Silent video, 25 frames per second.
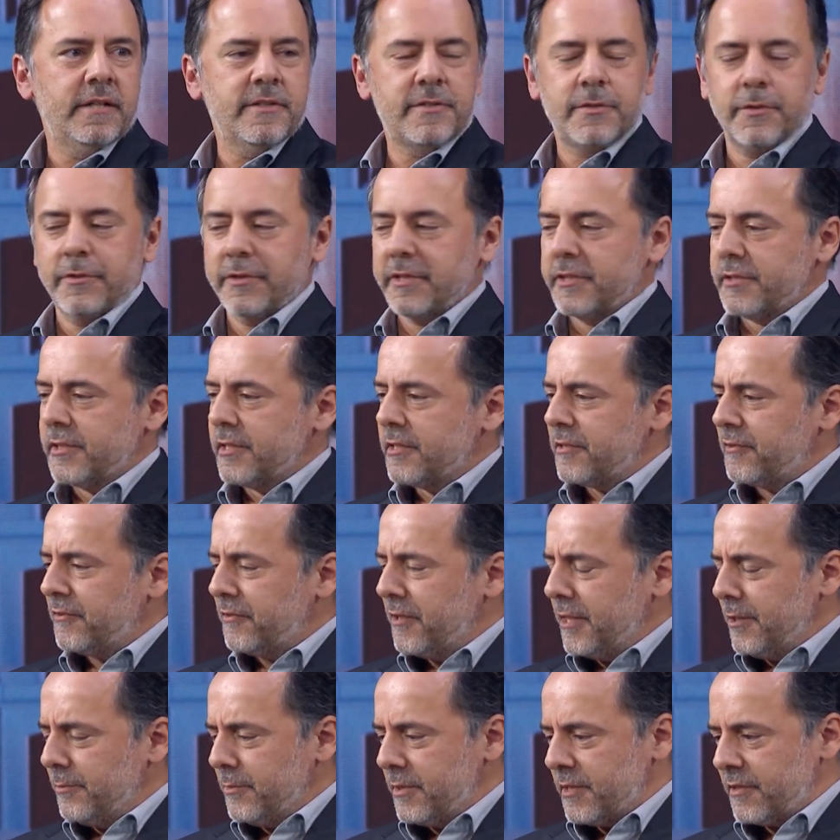so there's this
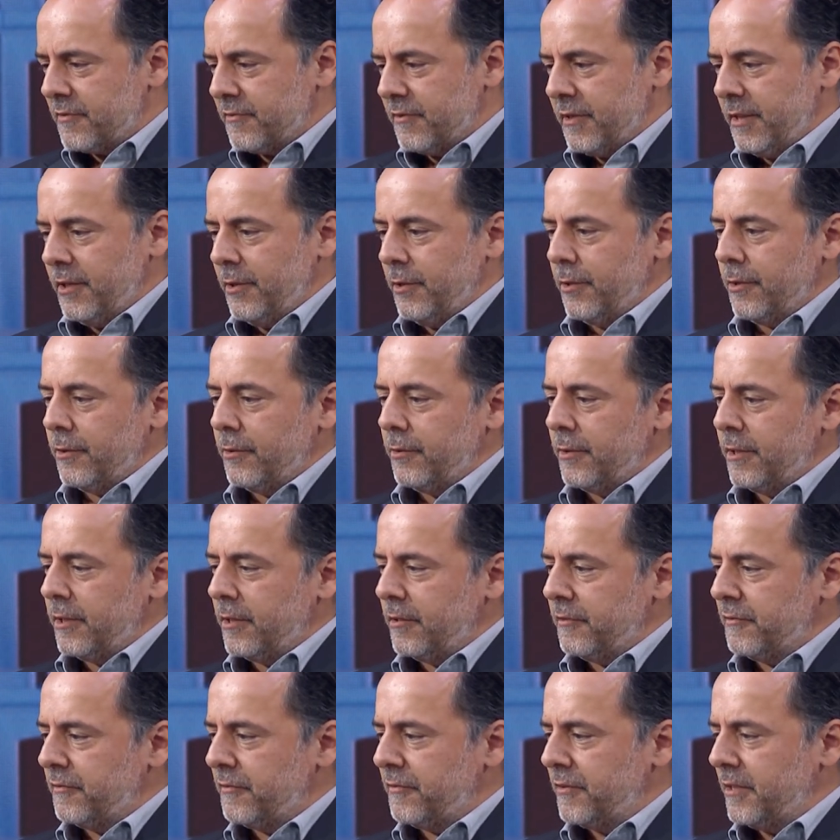famous video
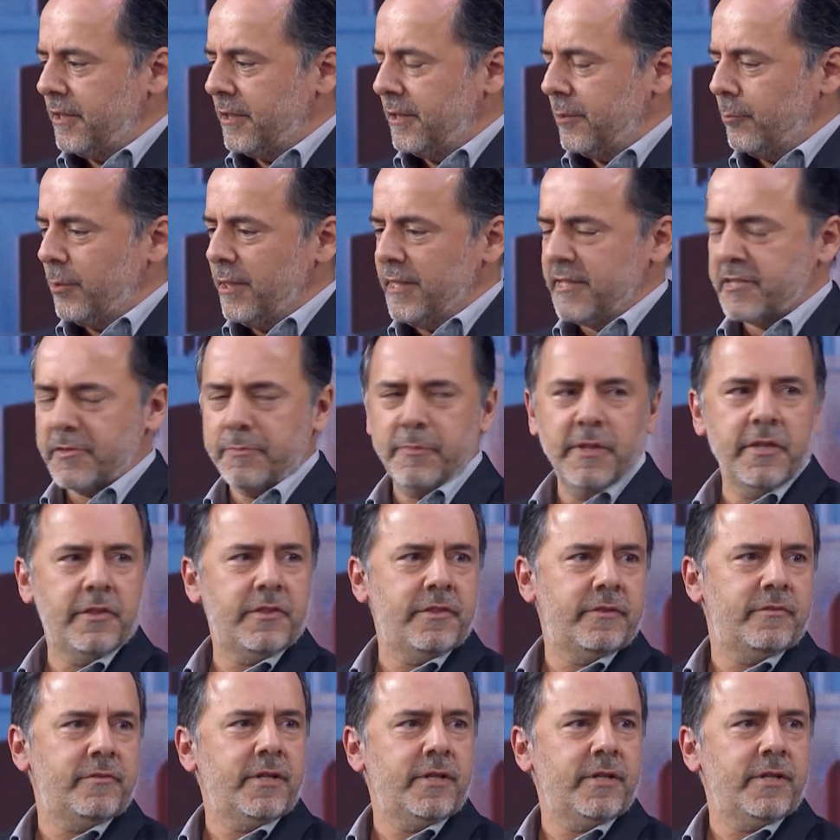of Will Smith